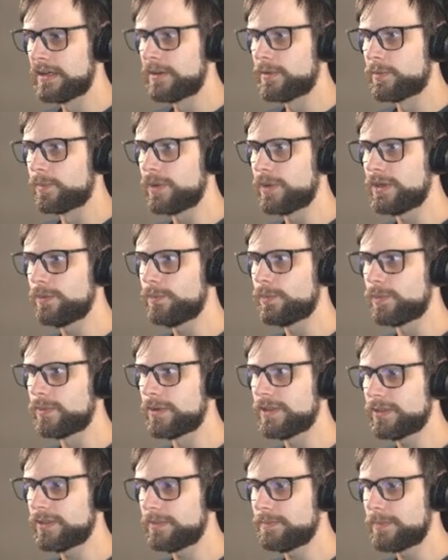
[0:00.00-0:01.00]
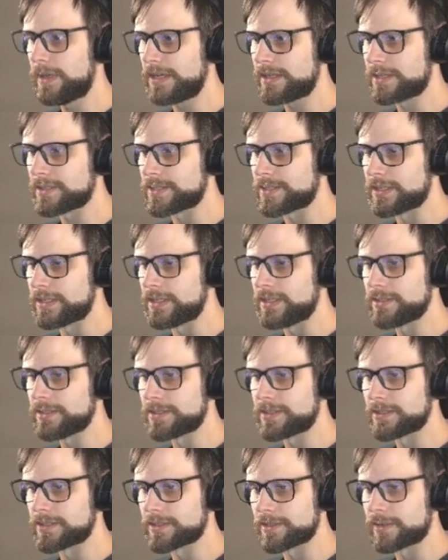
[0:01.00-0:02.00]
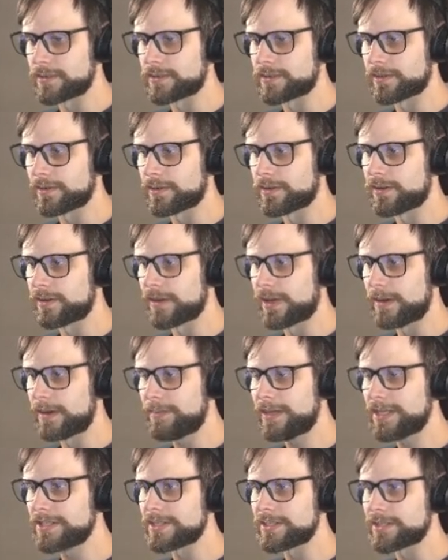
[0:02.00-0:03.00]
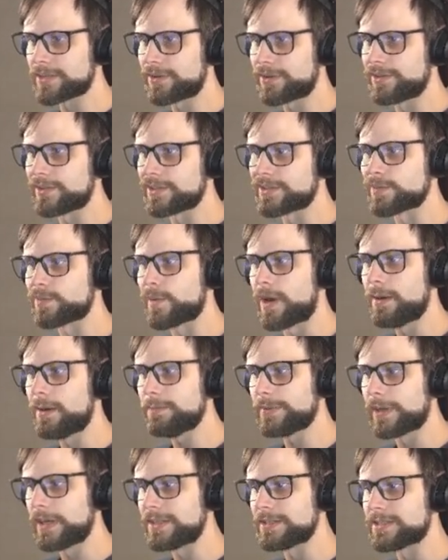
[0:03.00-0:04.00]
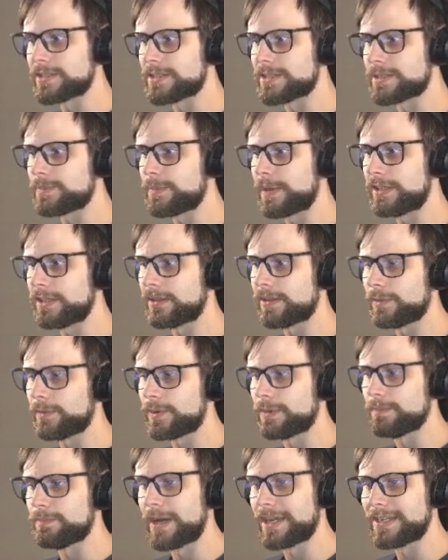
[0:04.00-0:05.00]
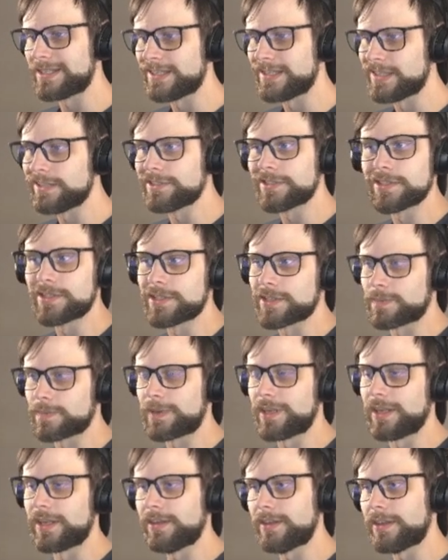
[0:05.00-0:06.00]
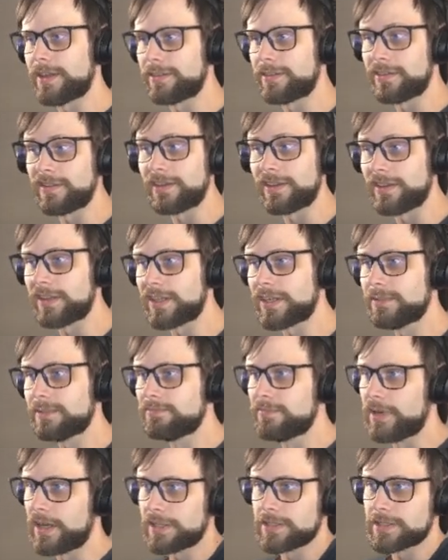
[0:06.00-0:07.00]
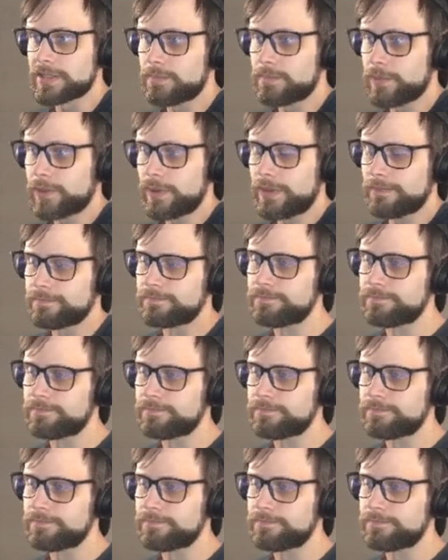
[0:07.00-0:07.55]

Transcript: We will make us each discard a card. I'm going to discard the swamp, anticipating that we might need to just play the other Lily at some point.